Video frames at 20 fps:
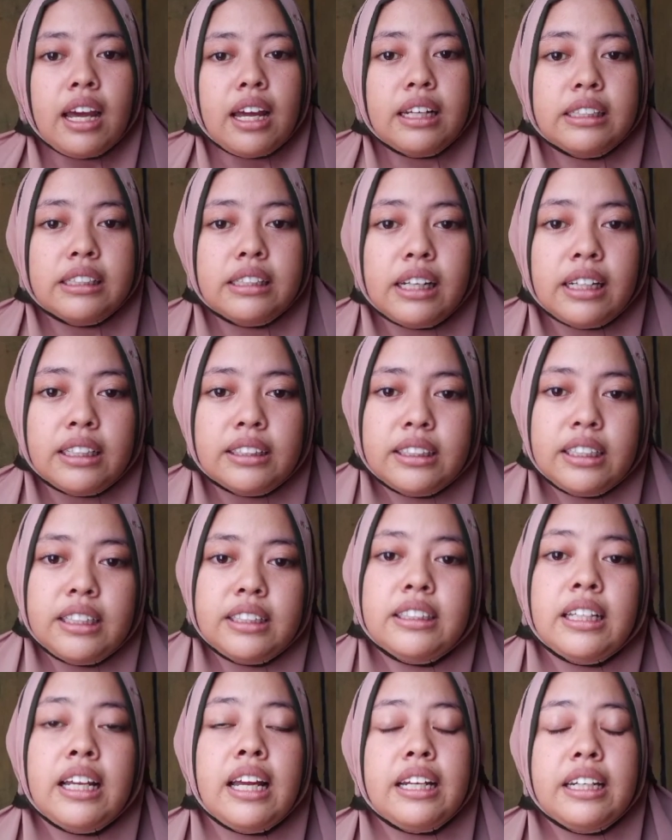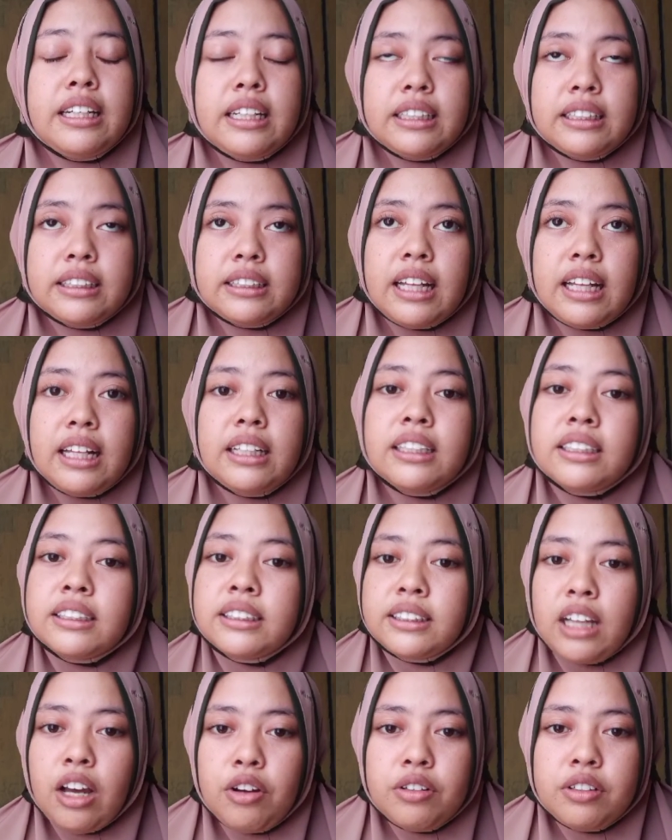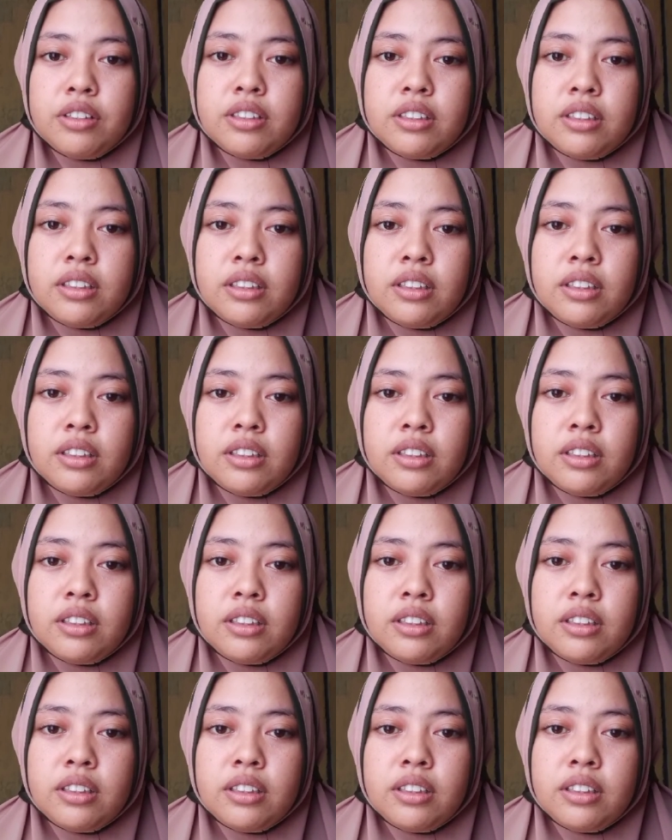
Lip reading: And the next is dental sounds.